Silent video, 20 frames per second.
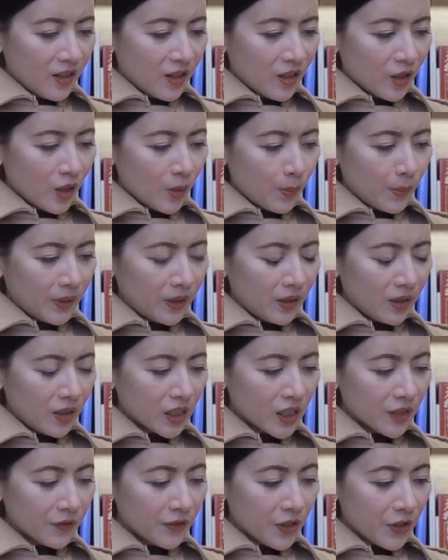The
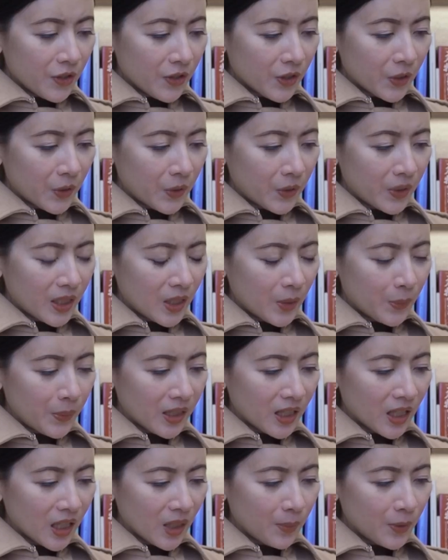blood of unicorn will
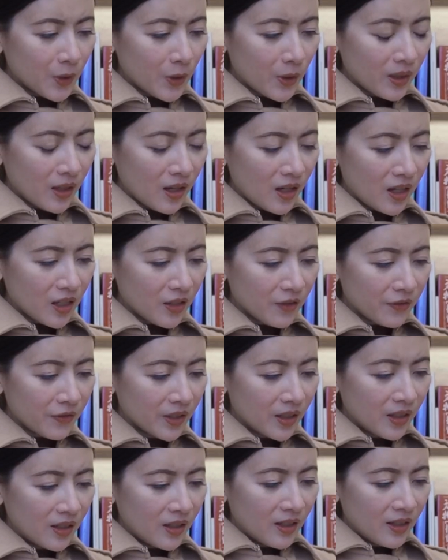keep you alive,
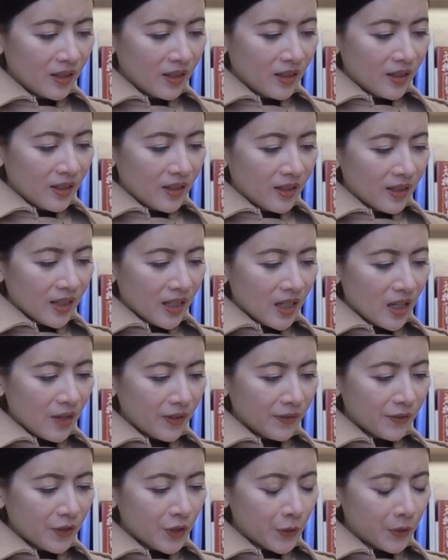even
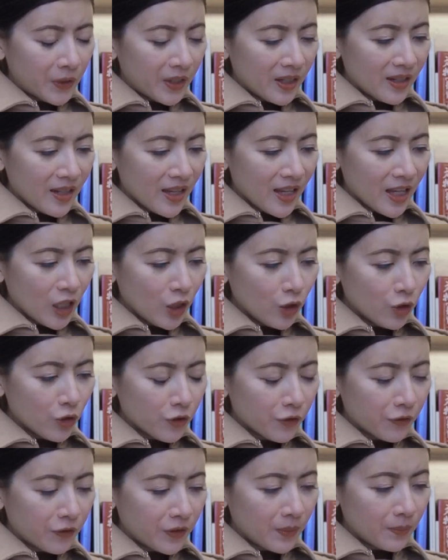if you're an
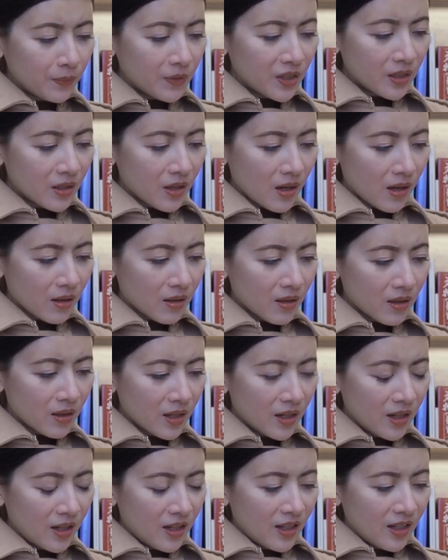inch from death,
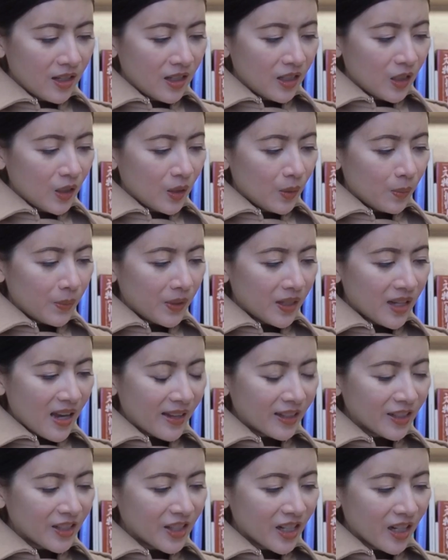but
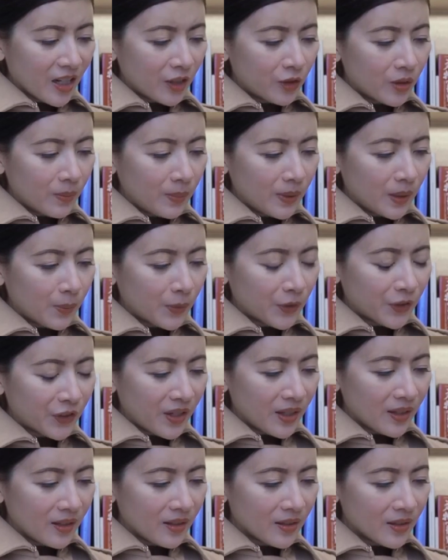at a terrible
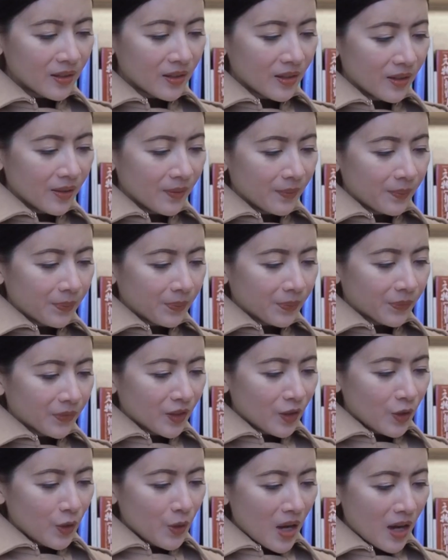price.
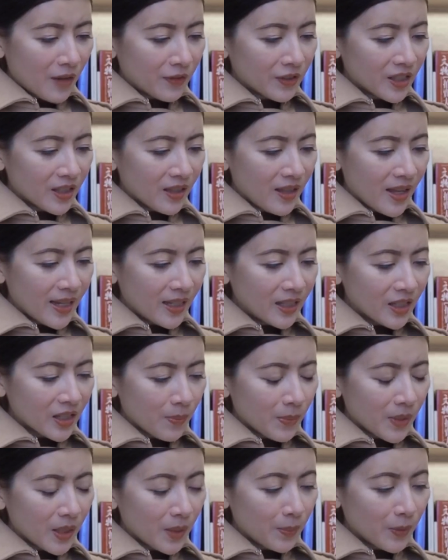You have slain
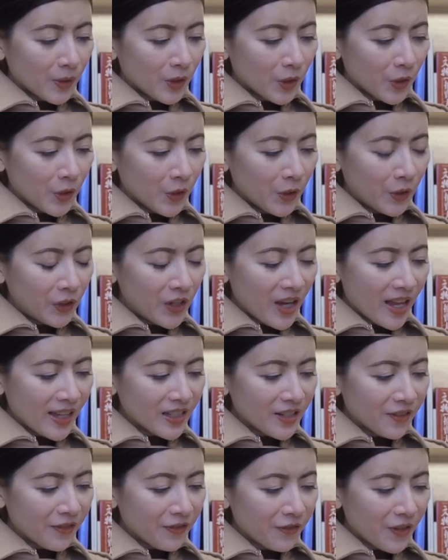something pure and
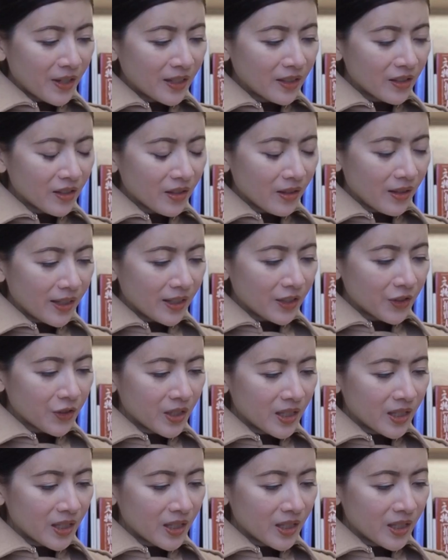defenseless.